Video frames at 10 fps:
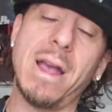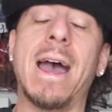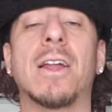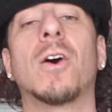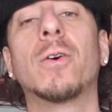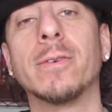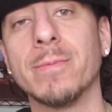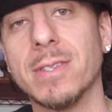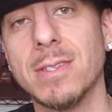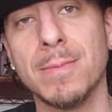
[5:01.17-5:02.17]
at
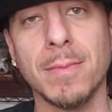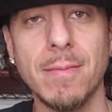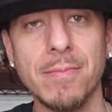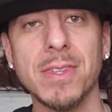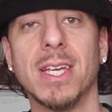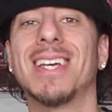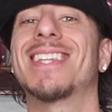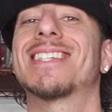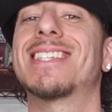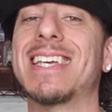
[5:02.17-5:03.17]
homes
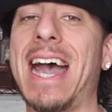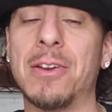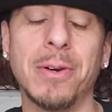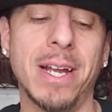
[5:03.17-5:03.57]
in the Seattle